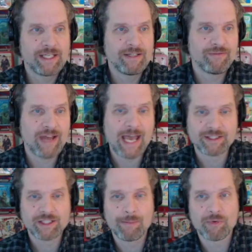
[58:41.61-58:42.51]
did in
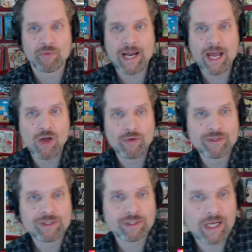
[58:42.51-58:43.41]
fact come
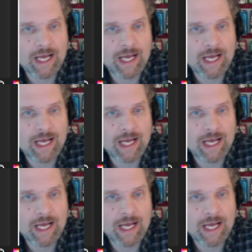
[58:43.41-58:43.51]
around.